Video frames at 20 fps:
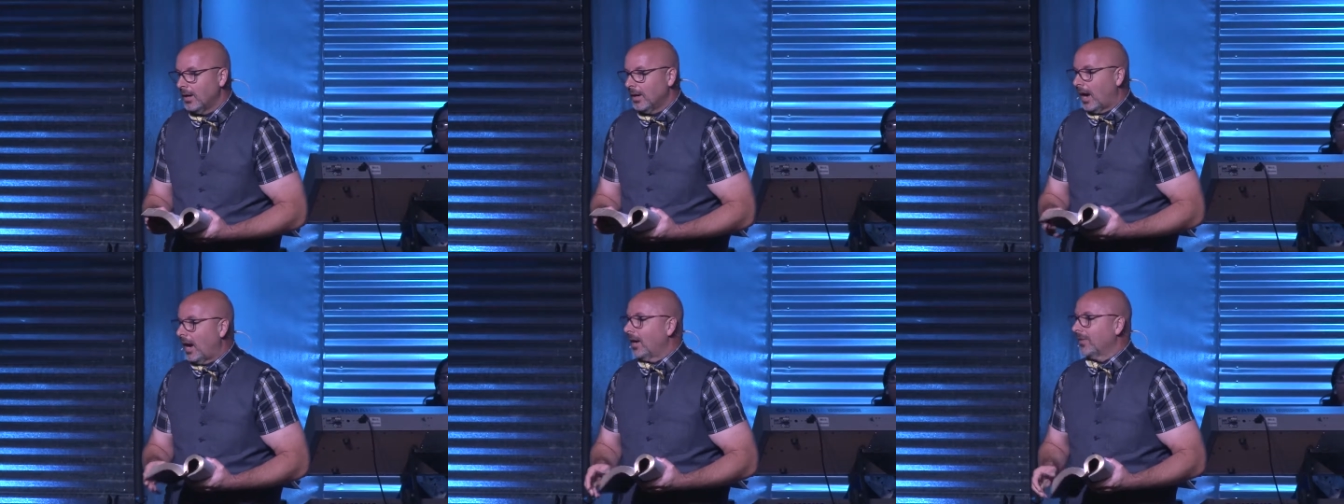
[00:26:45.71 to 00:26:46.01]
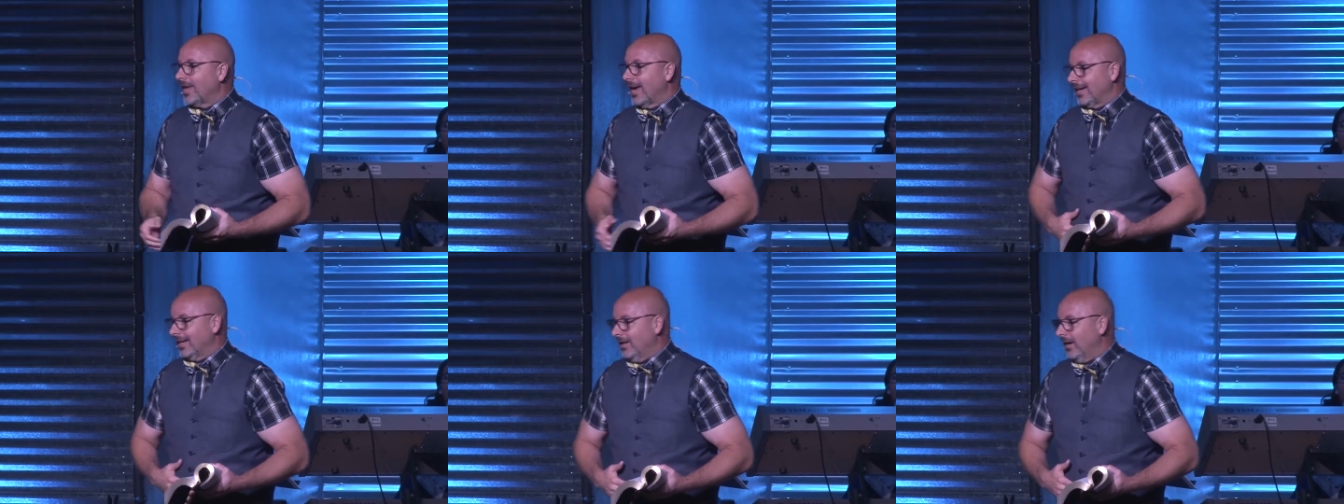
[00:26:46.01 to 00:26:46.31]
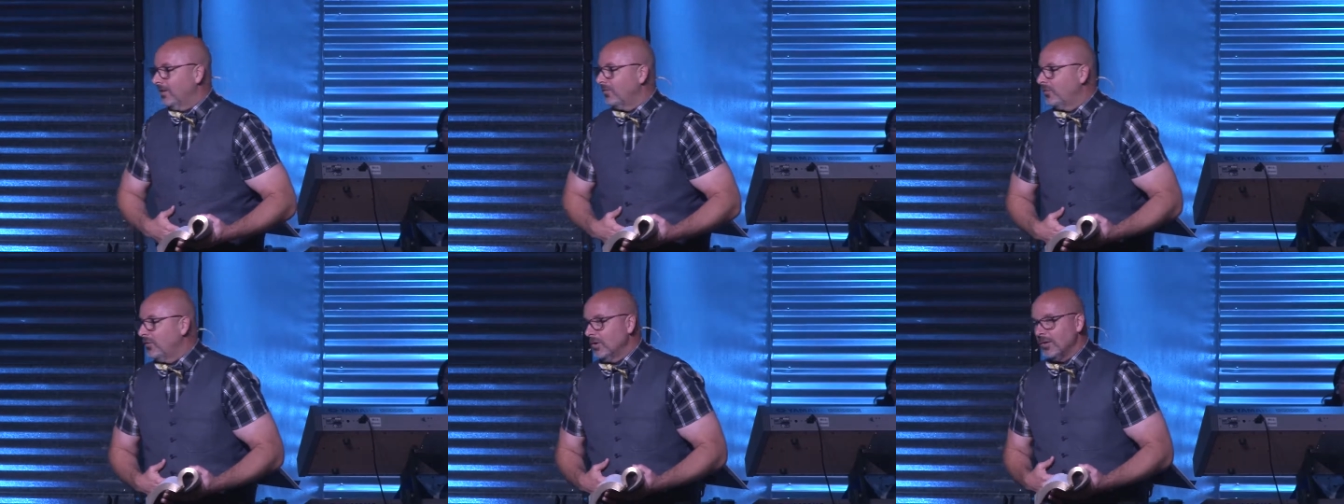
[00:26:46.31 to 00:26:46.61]
I, that
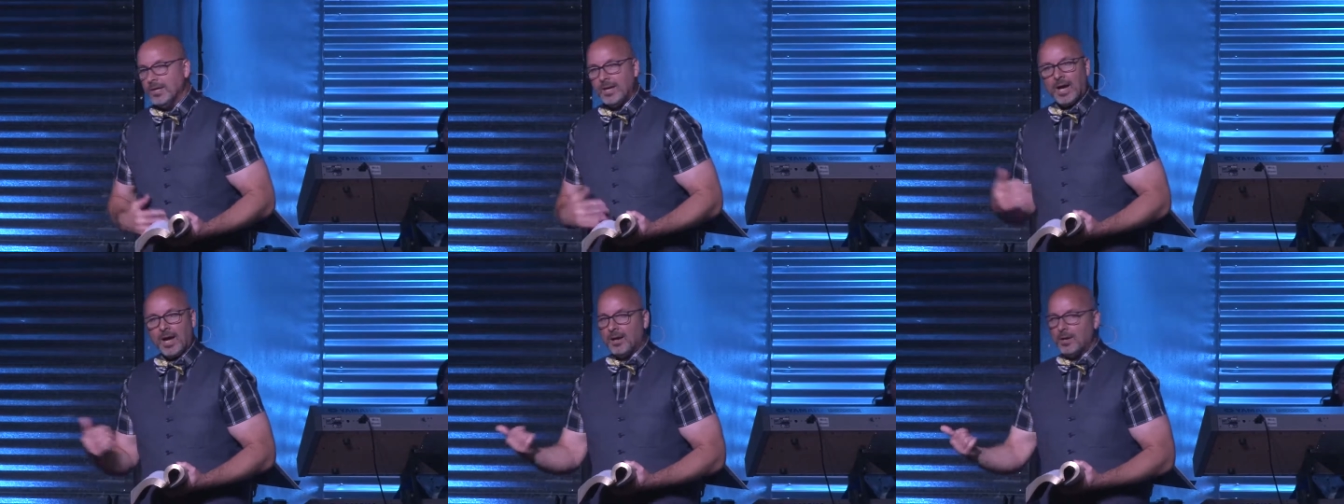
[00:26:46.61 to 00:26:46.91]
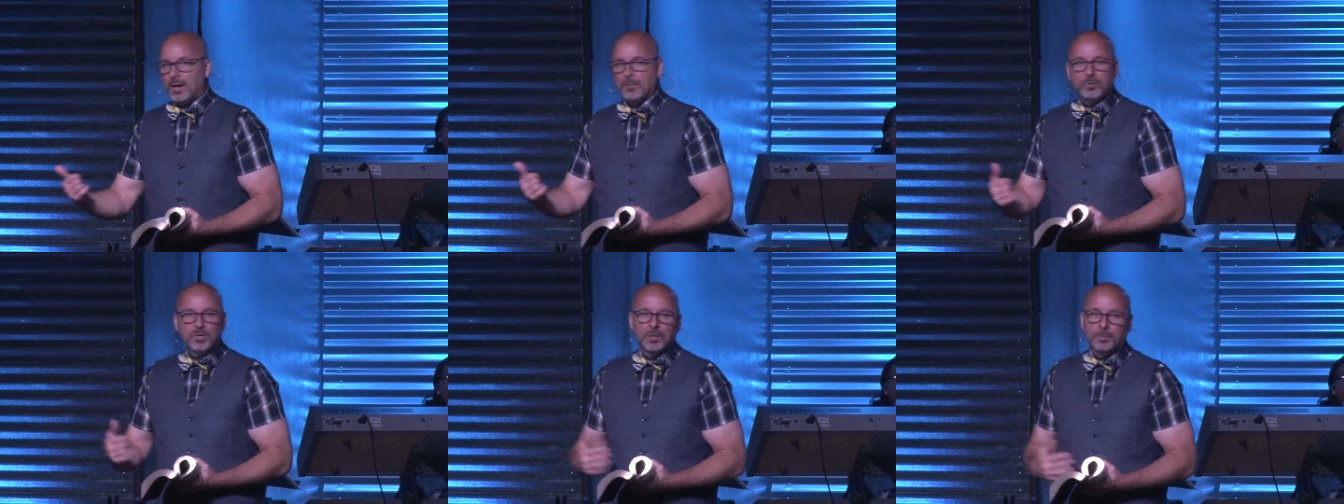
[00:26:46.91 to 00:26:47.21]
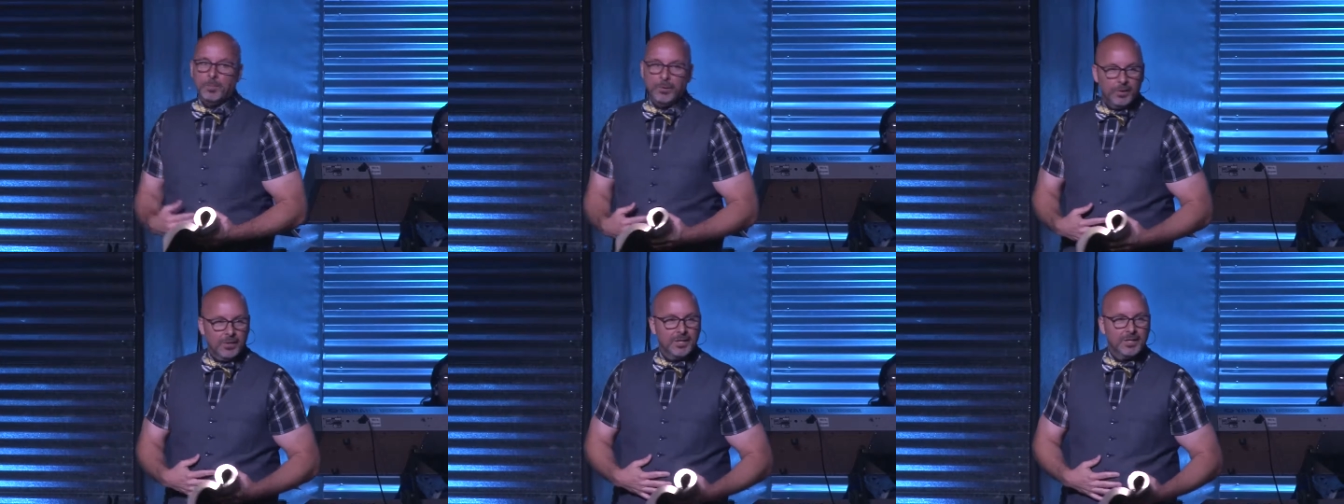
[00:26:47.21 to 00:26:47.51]
gut feeling, I, am going
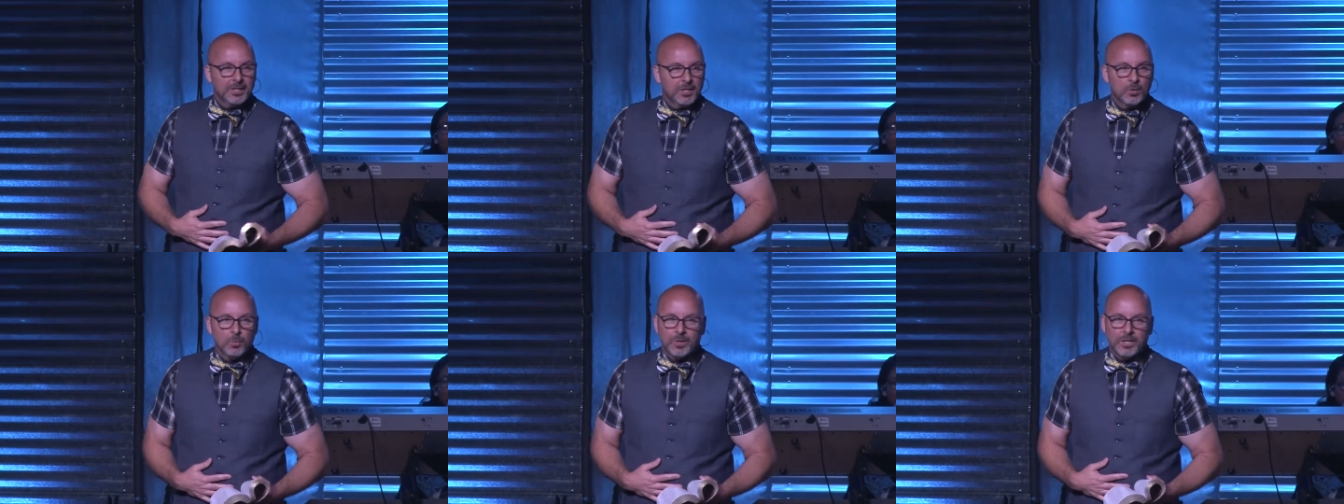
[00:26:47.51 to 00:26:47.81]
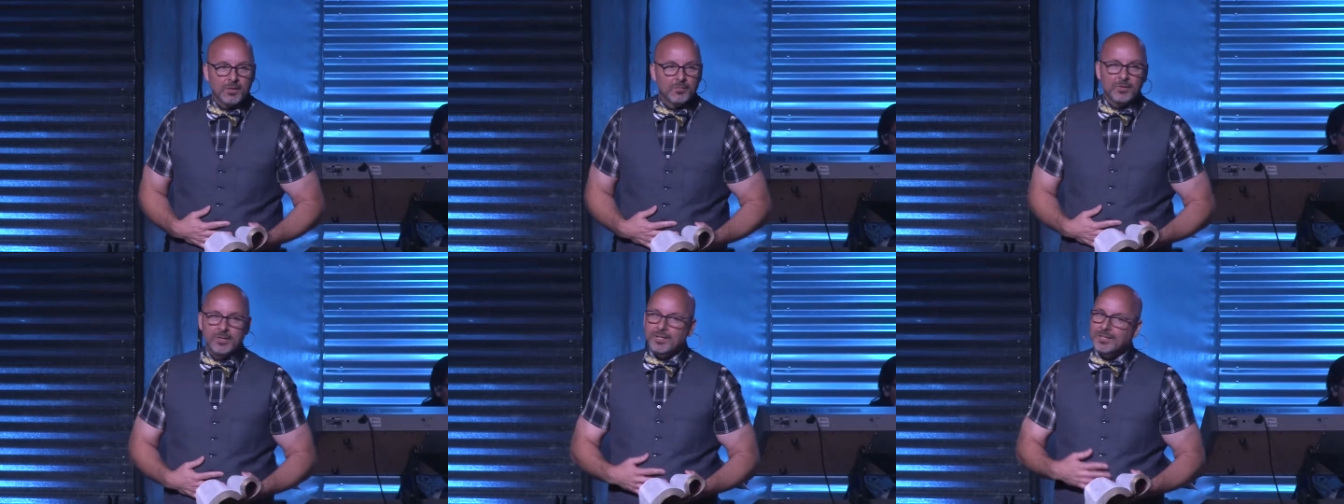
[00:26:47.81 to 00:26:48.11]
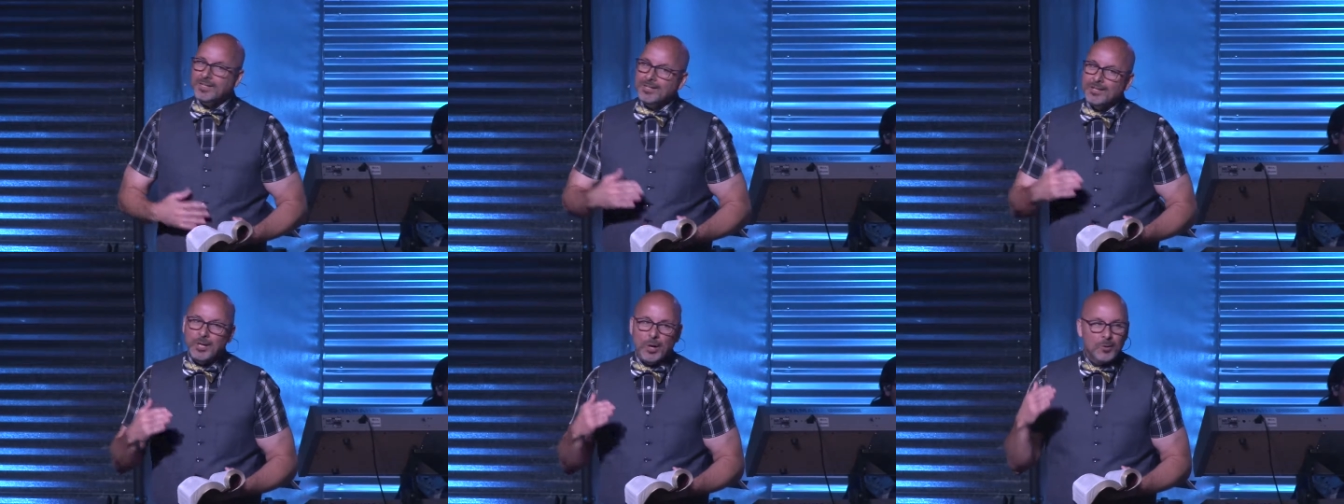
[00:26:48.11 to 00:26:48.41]
to put in there whenever you,
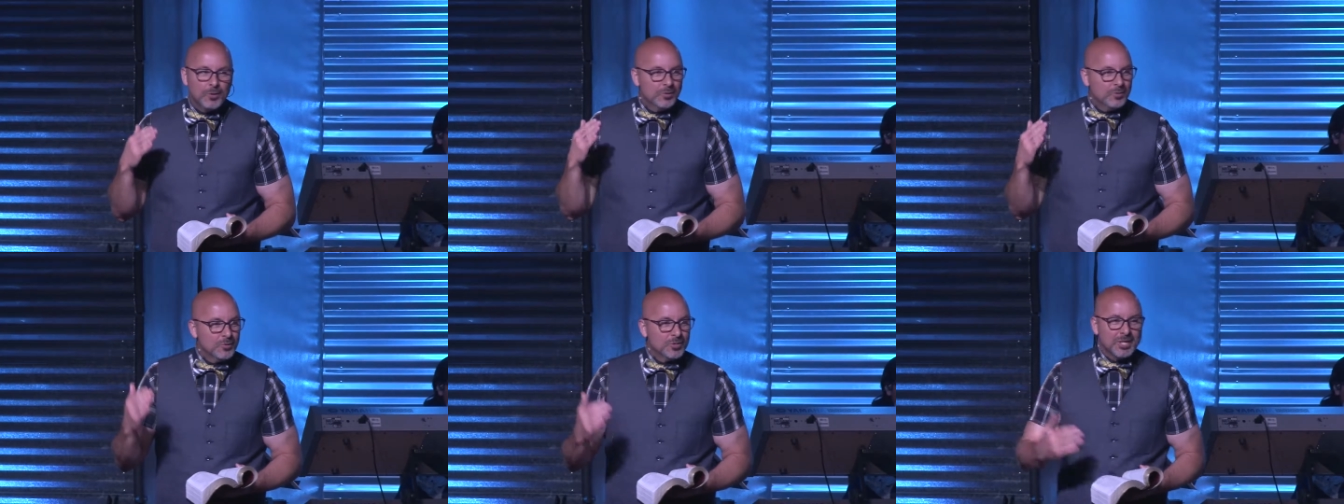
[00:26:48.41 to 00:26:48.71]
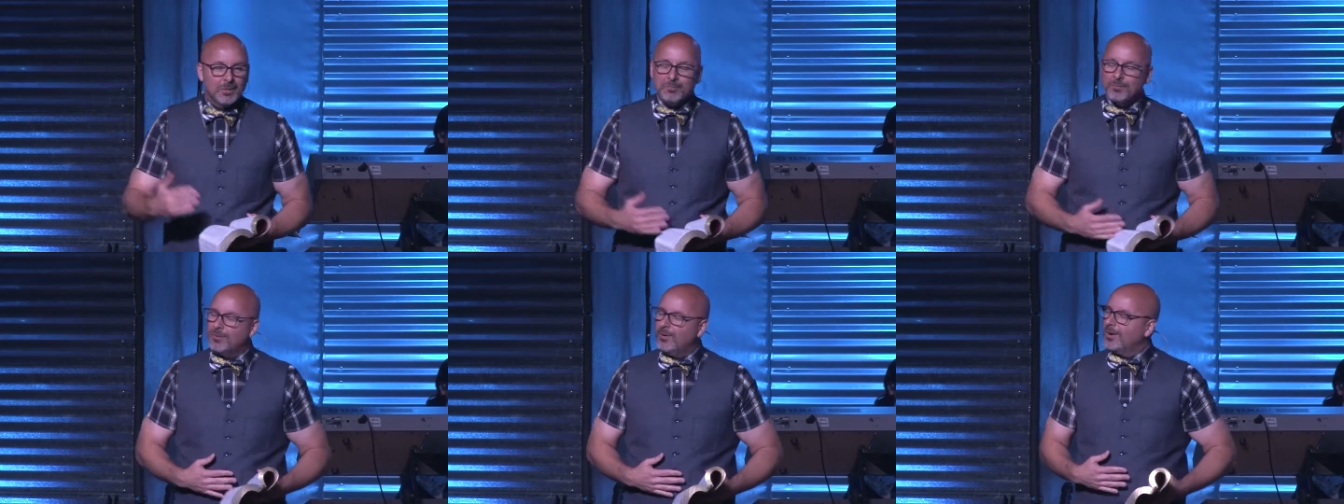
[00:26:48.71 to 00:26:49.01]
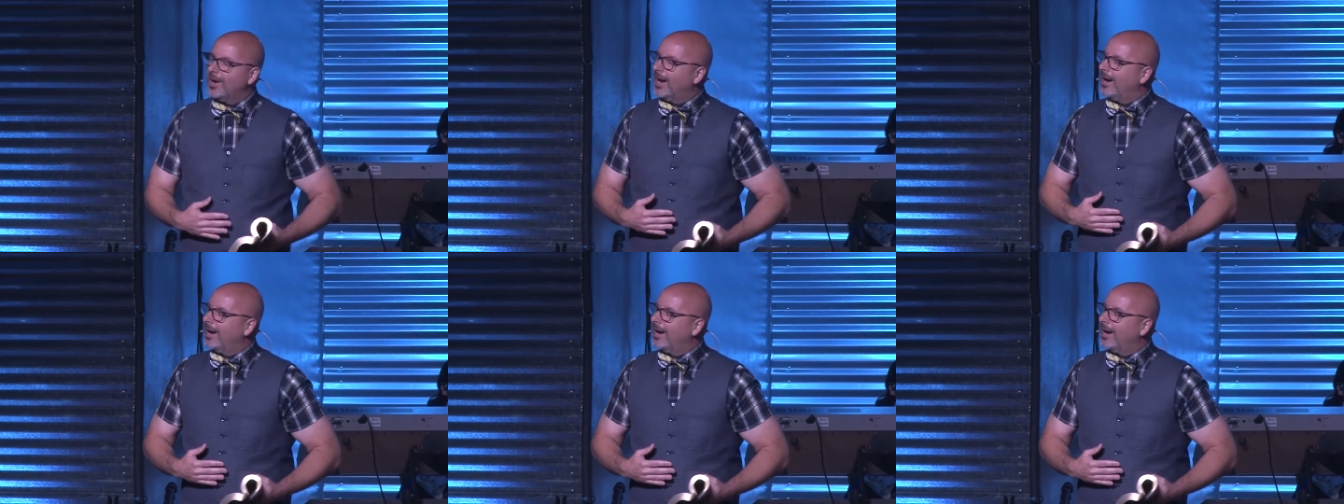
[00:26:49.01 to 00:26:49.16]
you, go to do something wrong.